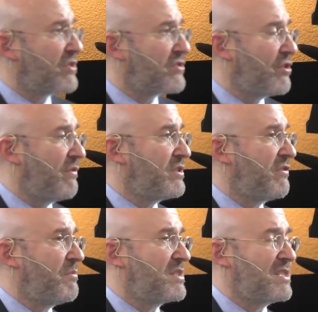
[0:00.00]
as a servant
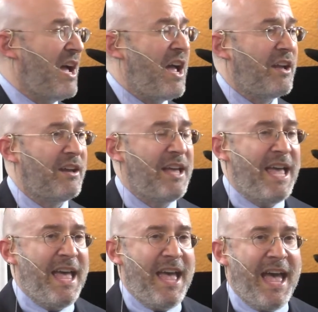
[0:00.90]
of Messiah,
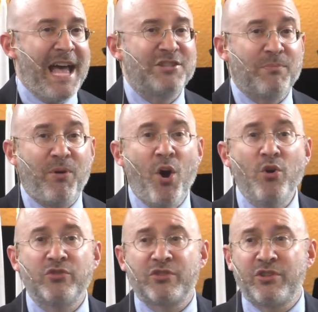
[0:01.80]
as
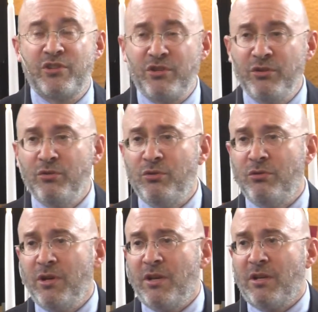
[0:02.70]
opposed
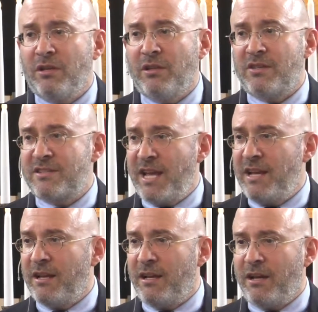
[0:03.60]
to,
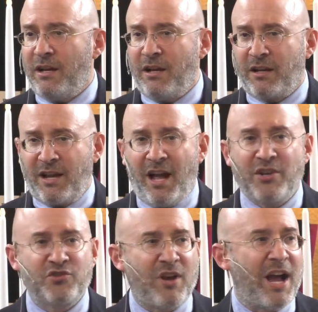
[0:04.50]
say, a
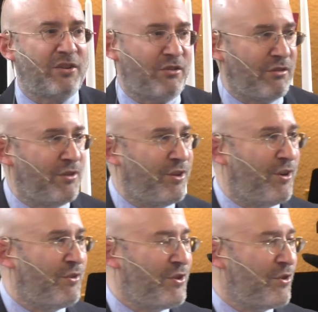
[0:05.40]
contractor. You
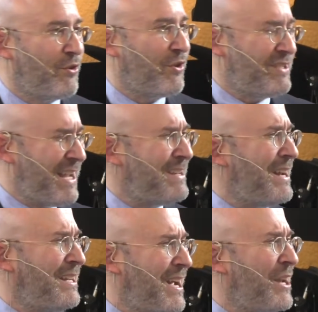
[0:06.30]
know, you're a
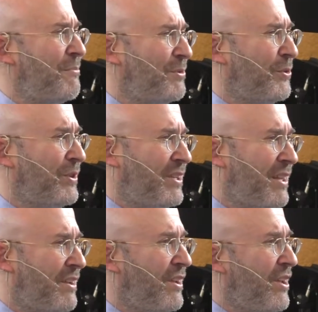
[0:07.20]
1099 employee that